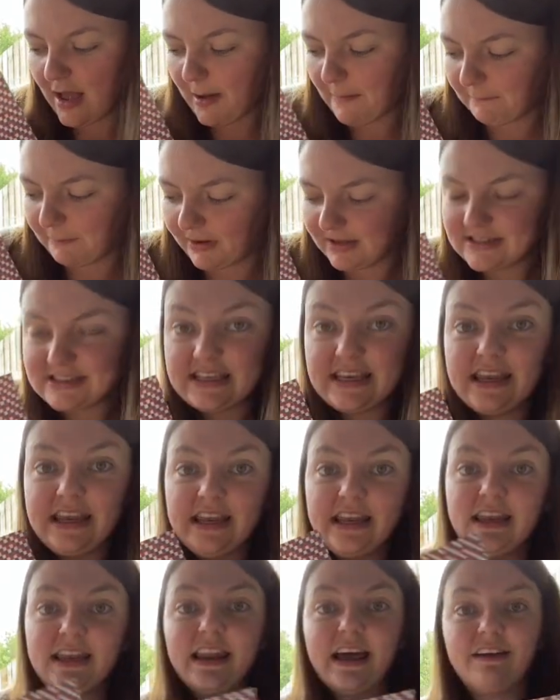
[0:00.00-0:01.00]
But he
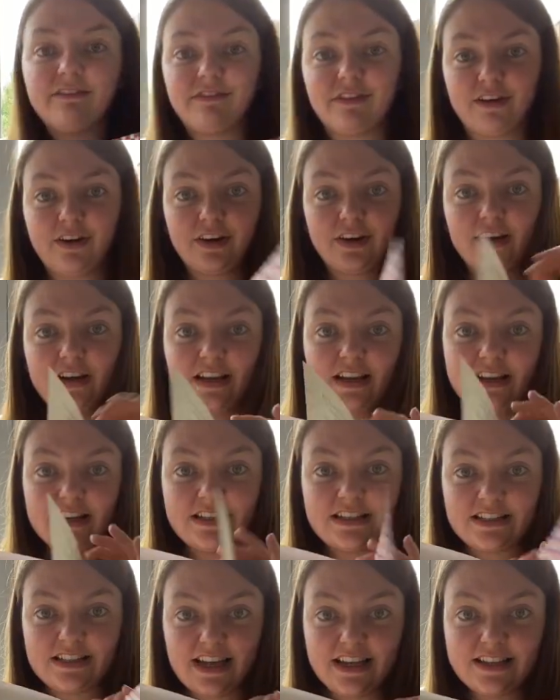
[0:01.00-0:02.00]
never
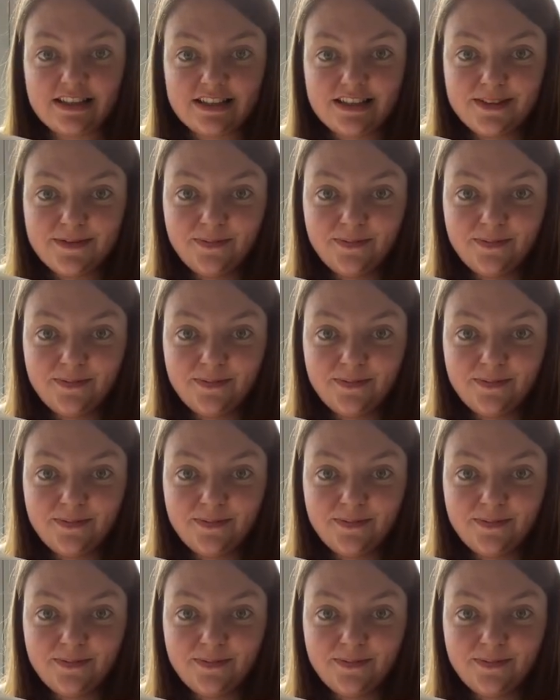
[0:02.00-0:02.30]
did.